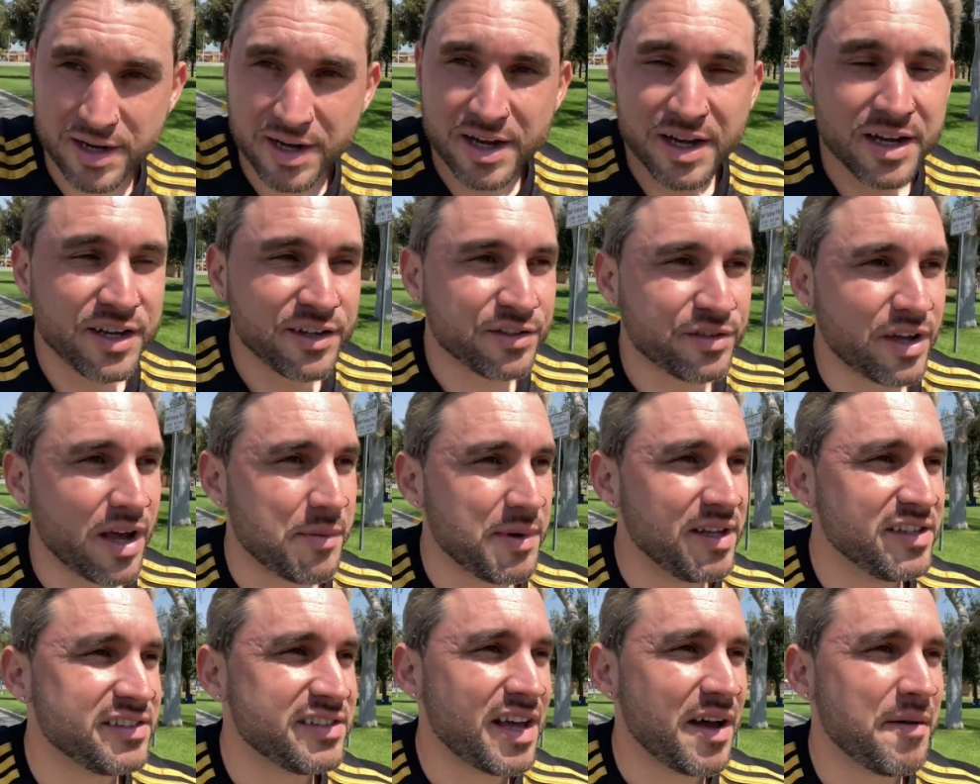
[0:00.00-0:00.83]
So that
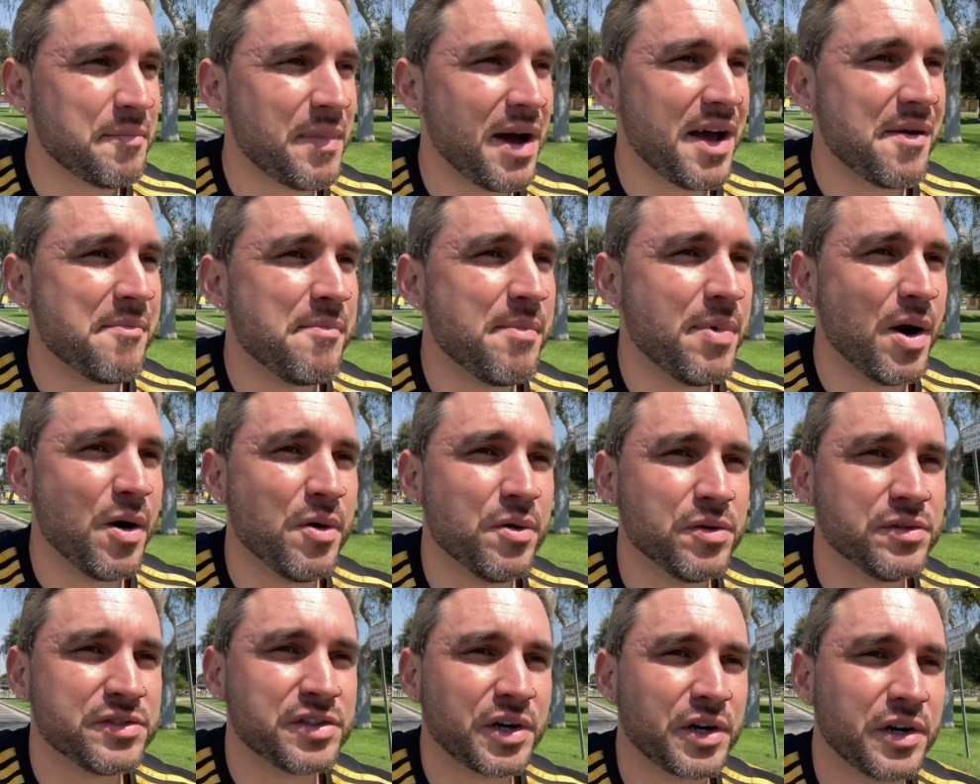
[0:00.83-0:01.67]
means that my
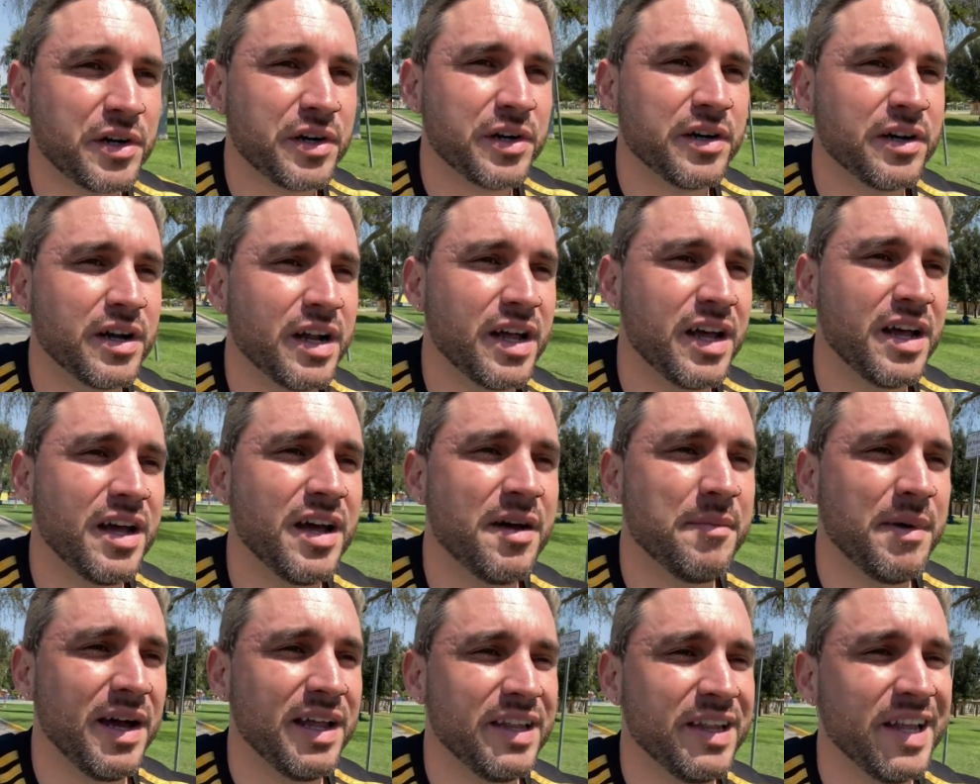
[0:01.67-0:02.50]
bones hurt,
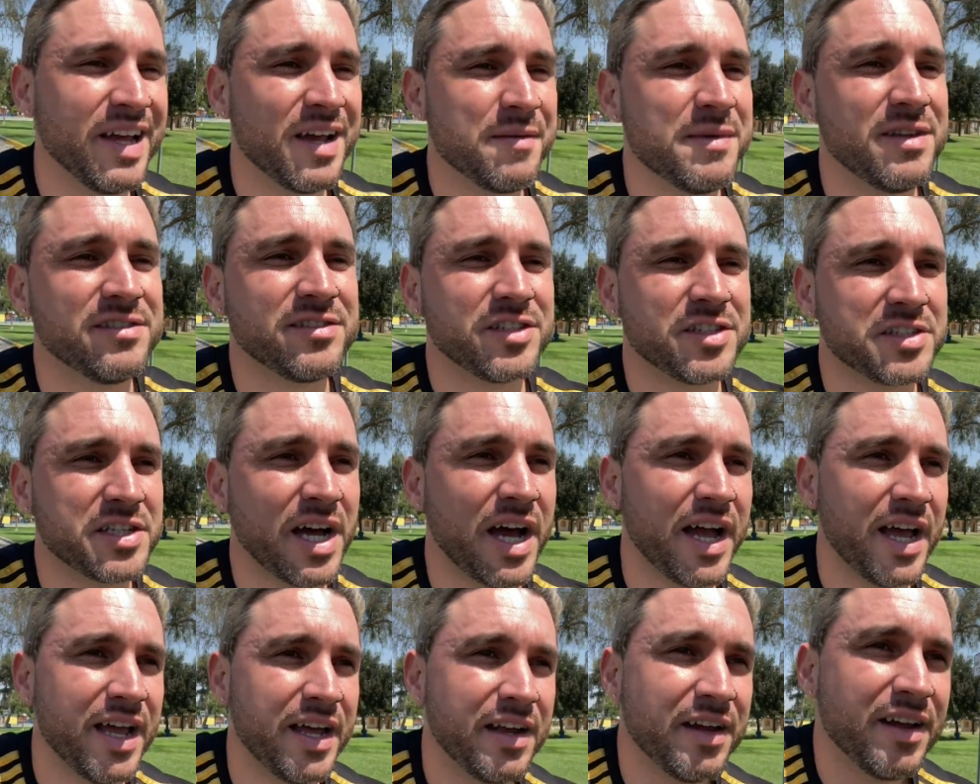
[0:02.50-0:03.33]
my ligaments are
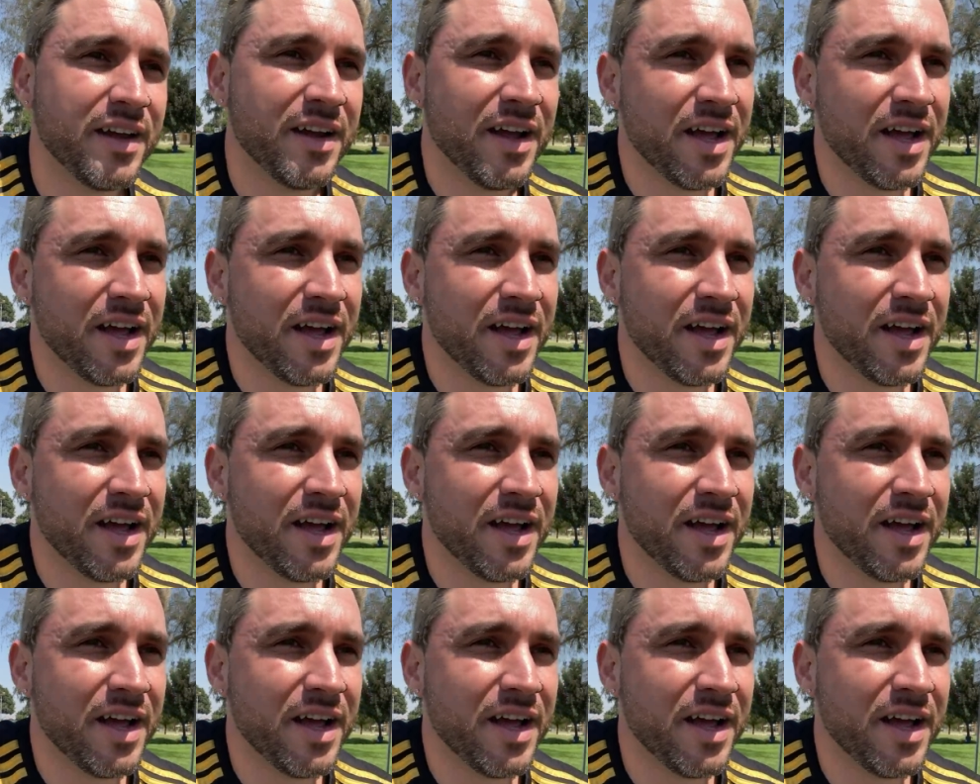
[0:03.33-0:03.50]
tight,